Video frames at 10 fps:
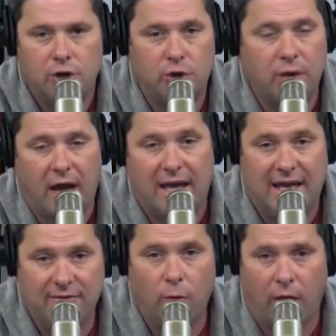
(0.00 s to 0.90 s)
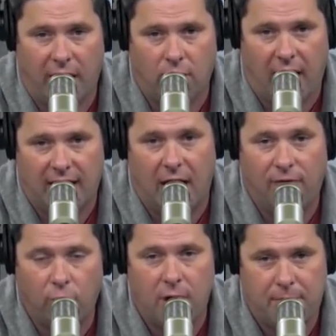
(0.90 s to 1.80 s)
doing a giveaway right now
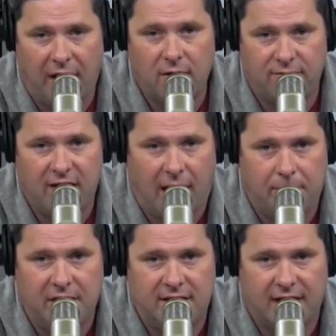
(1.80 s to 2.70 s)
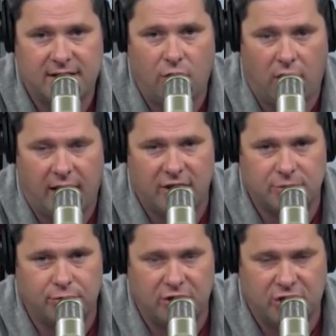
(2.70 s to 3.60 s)
for a pair of VIP tickets to Dog
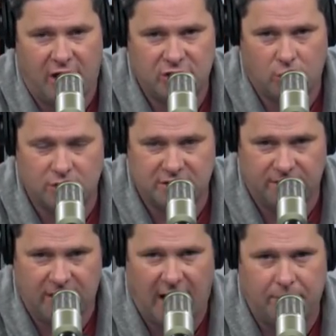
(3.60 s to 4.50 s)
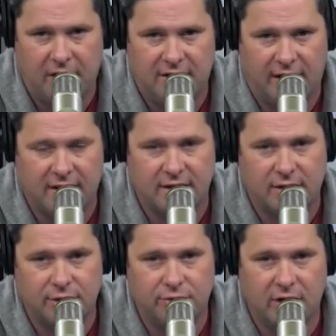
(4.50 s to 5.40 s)
Nation Appreciation. Of course, the VIP tickets
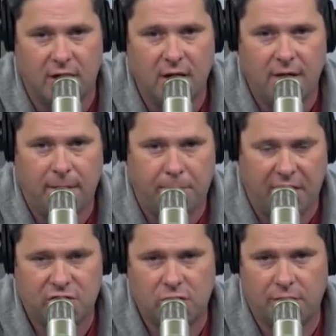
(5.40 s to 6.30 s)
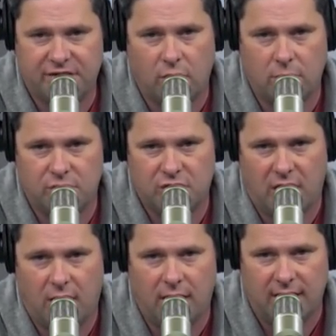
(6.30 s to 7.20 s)
include the picture with Sony
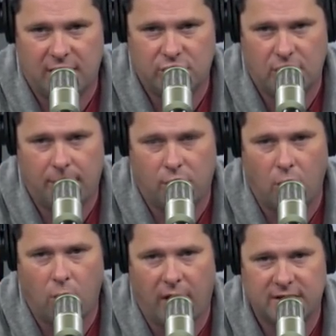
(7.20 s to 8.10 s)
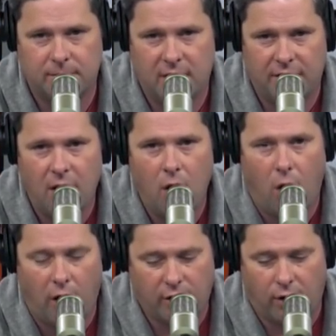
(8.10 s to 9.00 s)
Michel and Nick Chubb and Roquan Smith,
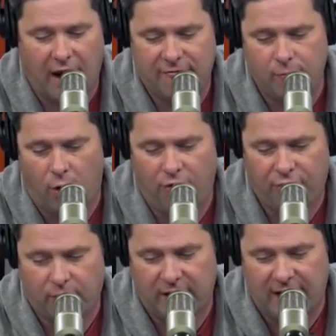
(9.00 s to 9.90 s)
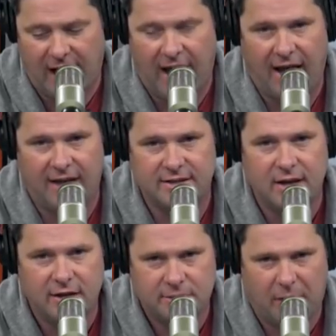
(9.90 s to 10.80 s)
autograph from all three guys,
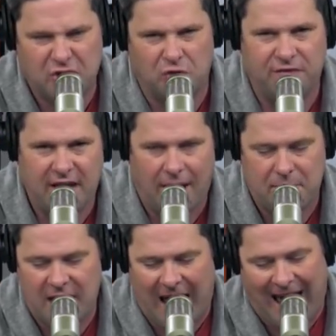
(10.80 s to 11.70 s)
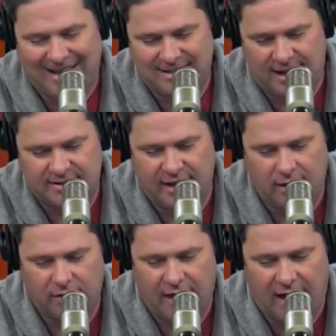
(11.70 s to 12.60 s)
special VIP access
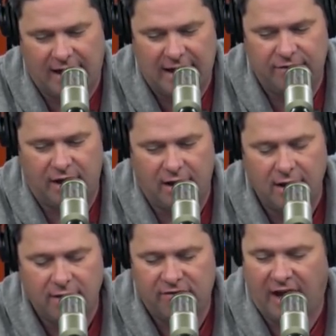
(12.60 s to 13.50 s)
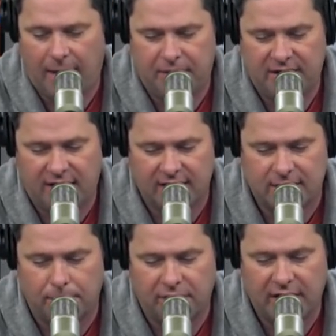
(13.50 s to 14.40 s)
there that evening. VIP tickets
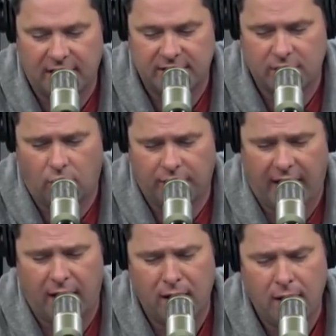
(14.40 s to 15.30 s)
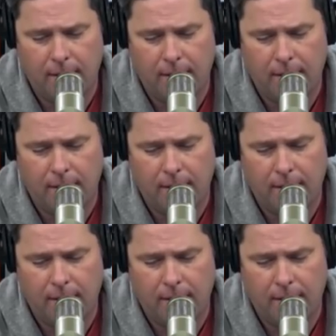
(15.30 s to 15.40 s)
completely sold out,